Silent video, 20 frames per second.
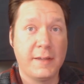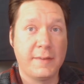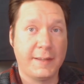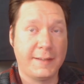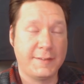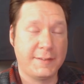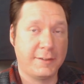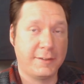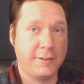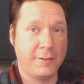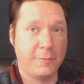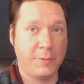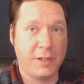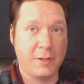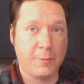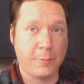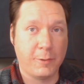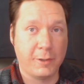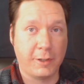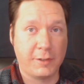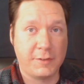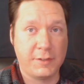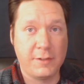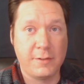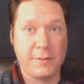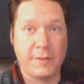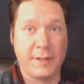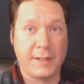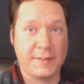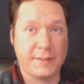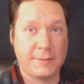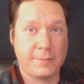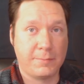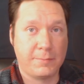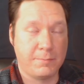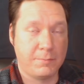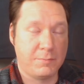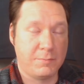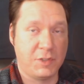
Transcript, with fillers: that's a good way to work too. That's